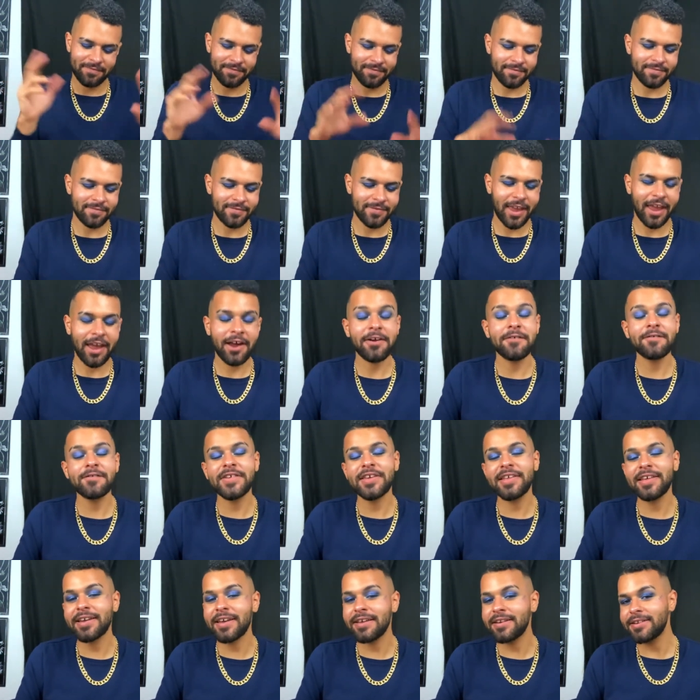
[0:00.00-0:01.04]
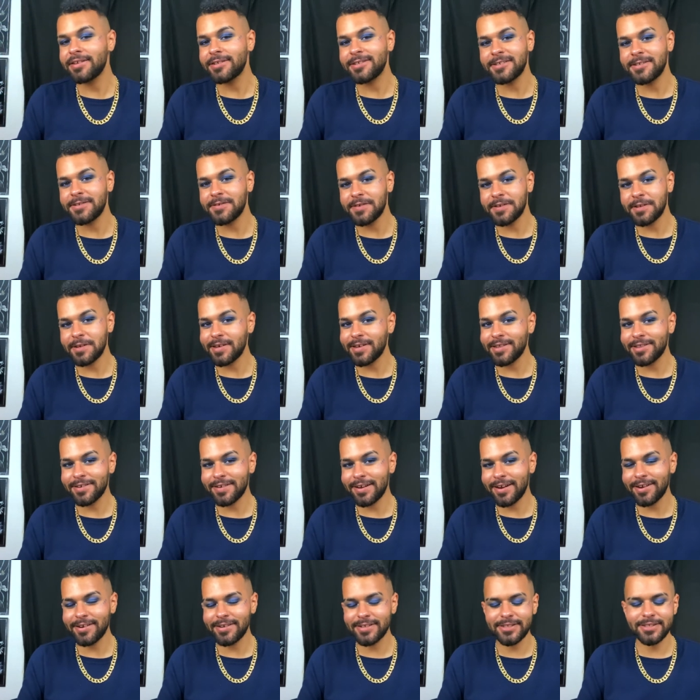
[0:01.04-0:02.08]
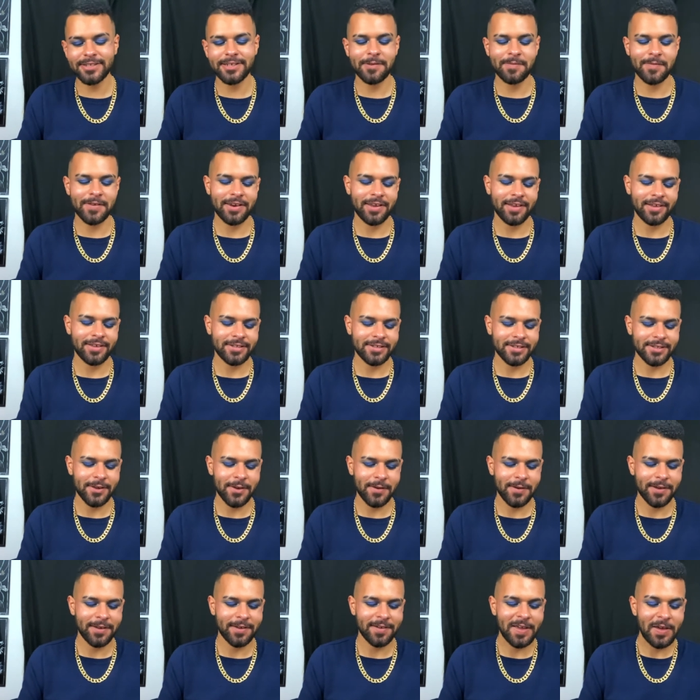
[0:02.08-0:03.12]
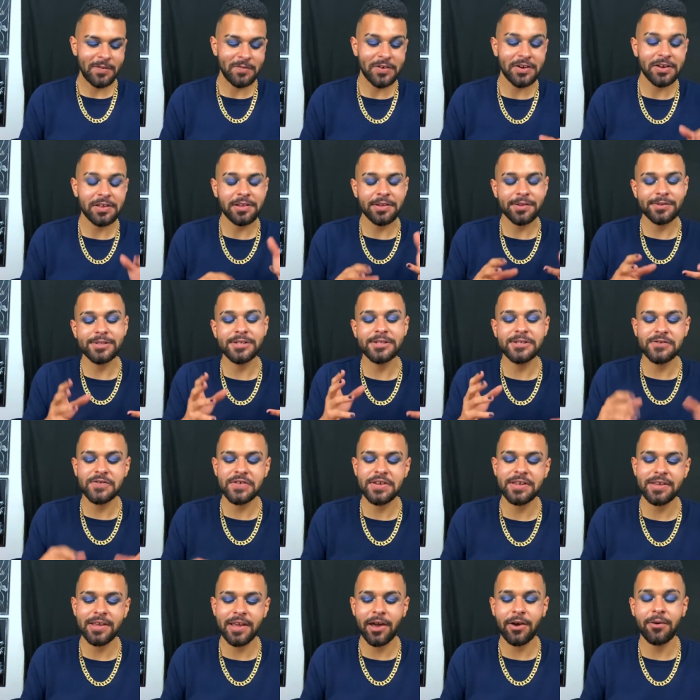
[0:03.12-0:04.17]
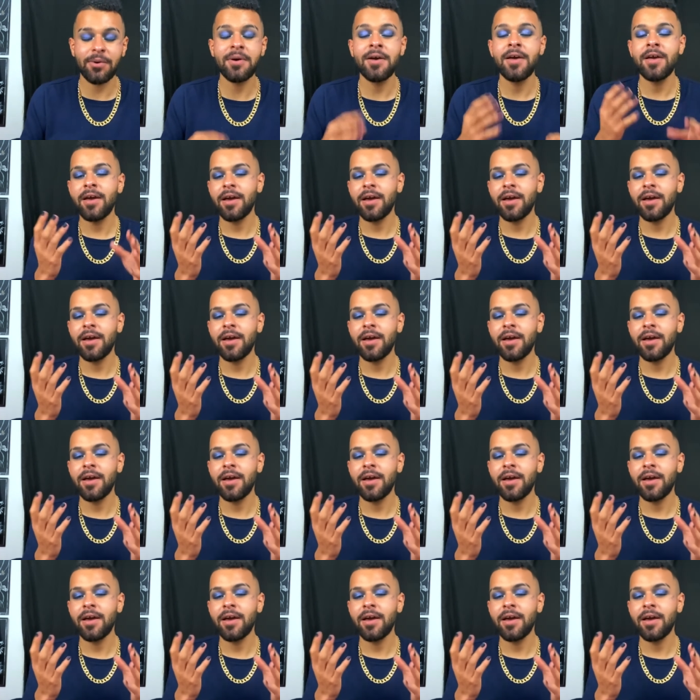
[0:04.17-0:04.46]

I don't feel like I need to do any other cards, Gemini, so I'm going to close this reading out.